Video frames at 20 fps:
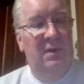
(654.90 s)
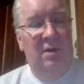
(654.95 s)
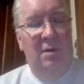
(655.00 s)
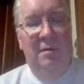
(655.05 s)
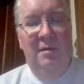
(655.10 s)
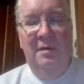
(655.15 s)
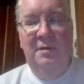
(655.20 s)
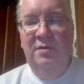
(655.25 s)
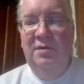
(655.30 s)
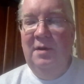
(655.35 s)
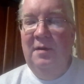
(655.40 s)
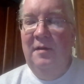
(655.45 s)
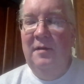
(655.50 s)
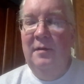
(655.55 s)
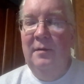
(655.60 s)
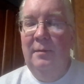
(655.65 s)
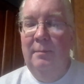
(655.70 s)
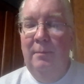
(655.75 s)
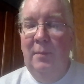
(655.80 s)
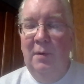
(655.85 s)
using
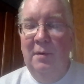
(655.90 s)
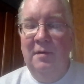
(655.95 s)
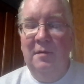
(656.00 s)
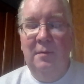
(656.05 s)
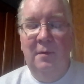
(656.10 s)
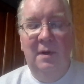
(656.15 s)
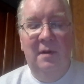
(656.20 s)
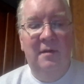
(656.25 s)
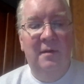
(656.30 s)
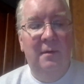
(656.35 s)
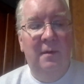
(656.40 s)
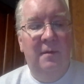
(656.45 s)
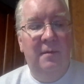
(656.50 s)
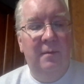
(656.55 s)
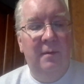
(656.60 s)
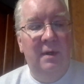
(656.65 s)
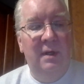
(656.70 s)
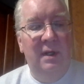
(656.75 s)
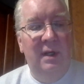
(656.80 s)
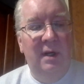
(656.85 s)
just the most recent
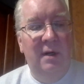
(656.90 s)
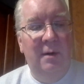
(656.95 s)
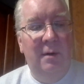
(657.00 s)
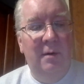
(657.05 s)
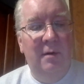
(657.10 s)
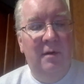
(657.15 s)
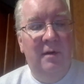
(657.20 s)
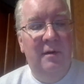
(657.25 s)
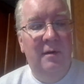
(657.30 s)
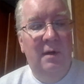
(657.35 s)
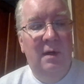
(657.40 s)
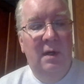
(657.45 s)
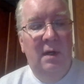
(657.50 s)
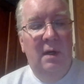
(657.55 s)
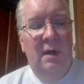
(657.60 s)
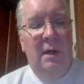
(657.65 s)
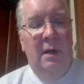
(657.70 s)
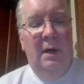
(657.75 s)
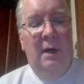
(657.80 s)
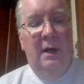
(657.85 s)
3 years,
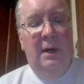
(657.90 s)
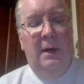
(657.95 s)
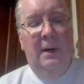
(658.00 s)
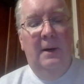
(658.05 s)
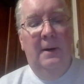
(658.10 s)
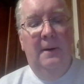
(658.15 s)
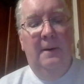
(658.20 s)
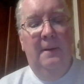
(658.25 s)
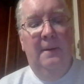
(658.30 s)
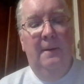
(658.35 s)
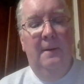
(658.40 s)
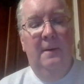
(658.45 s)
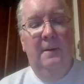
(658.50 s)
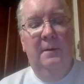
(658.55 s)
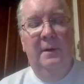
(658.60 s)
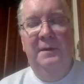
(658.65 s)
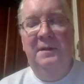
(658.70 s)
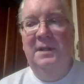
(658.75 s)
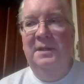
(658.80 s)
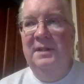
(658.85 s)

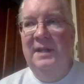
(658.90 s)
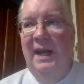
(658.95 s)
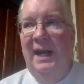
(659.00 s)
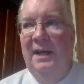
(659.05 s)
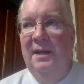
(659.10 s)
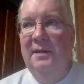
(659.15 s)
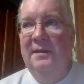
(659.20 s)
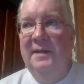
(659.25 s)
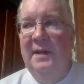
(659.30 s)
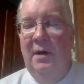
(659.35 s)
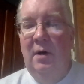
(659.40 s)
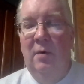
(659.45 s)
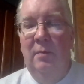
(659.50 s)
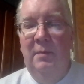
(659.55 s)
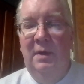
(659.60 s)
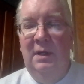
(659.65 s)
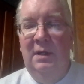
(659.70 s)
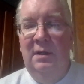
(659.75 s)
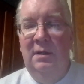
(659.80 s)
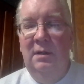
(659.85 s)
let the data tell
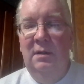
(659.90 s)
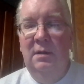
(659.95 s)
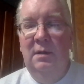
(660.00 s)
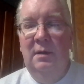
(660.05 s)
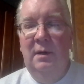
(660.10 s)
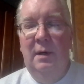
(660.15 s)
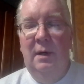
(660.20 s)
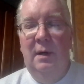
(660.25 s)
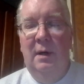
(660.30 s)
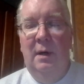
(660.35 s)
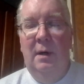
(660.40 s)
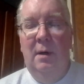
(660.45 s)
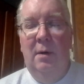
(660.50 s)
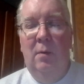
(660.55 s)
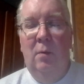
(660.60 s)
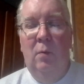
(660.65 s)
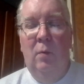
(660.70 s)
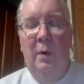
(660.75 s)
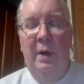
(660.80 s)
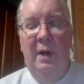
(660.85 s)
me
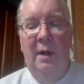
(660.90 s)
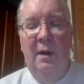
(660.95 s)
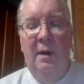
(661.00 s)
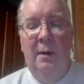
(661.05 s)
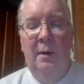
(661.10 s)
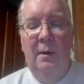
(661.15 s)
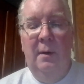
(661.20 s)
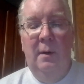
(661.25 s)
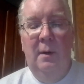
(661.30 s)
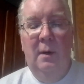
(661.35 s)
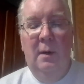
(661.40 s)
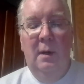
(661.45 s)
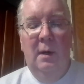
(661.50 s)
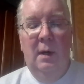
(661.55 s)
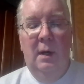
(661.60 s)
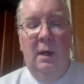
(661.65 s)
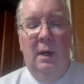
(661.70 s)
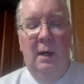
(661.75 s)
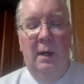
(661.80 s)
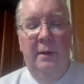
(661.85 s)
where
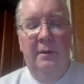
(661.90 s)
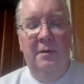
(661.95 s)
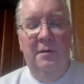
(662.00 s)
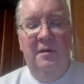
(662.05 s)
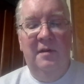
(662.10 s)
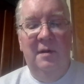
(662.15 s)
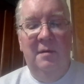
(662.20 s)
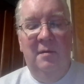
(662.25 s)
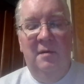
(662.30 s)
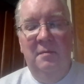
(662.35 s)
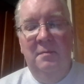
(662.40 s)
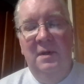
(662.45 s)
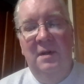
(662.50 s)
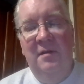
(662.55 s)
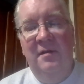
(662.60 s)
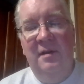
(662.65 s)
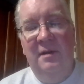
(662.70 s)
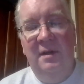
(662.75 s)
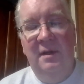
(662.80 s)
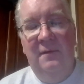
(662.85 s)
there seems to be
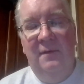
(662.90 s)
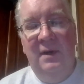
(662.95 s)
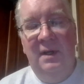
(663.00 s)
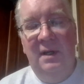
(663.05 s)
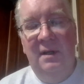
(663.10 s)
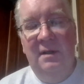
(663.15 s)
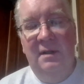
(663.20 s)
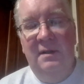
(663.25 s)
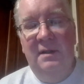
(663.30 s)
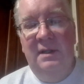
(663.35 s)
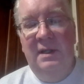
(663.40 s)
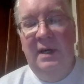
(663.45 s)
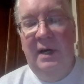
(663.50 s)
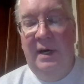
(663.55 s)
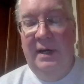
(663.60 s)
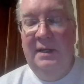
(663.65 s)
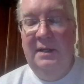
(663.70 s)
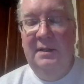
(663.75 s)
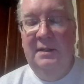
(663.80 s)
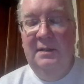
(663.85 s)
a significant
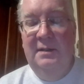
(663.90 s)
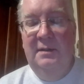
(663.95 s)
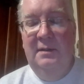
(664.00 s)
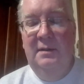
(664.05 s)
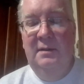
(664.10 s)
cut